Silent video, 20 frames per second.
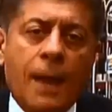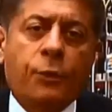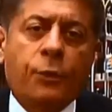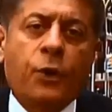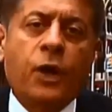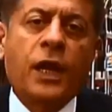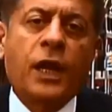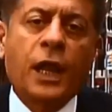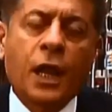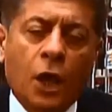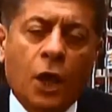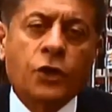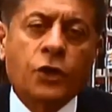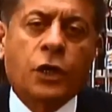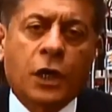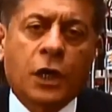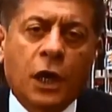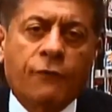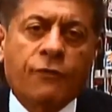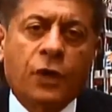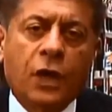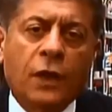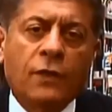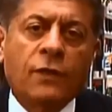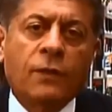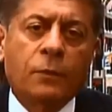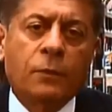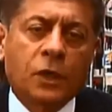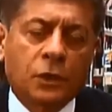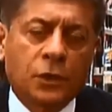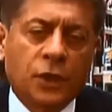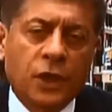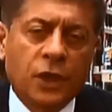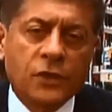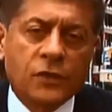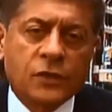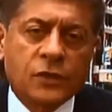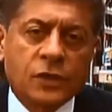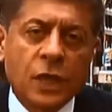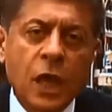operating undercover in the Middle
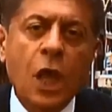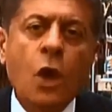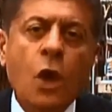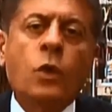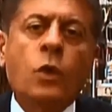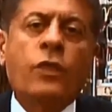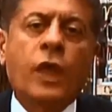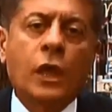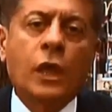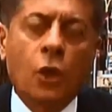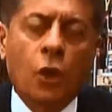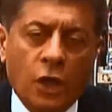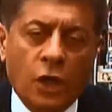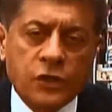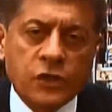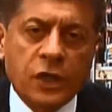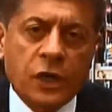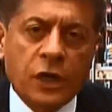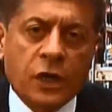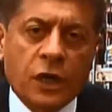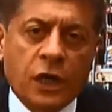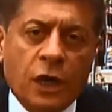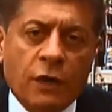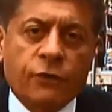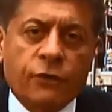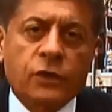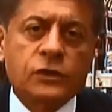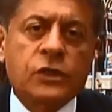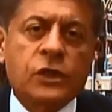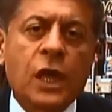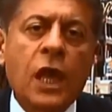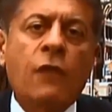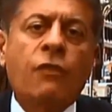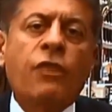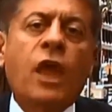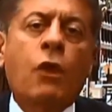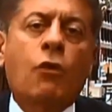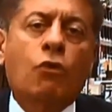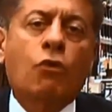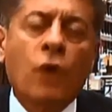East. When they lost their covers,
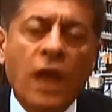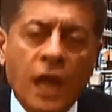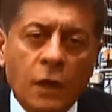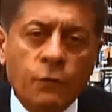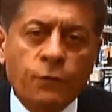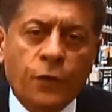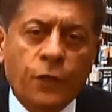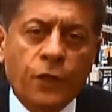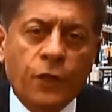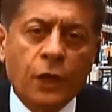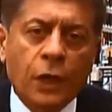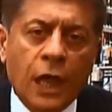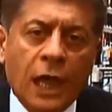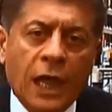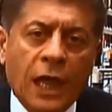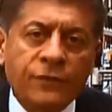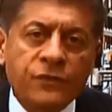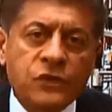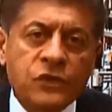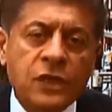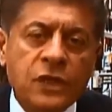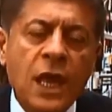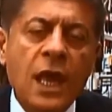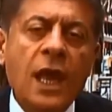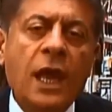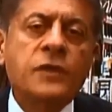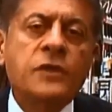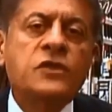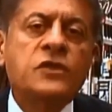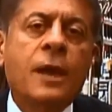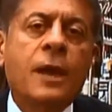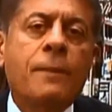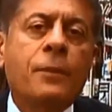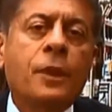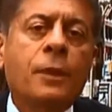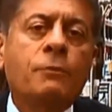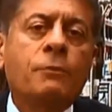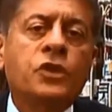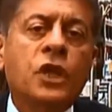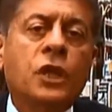they ran for their lives, and
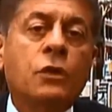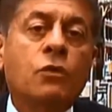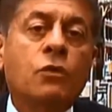some of them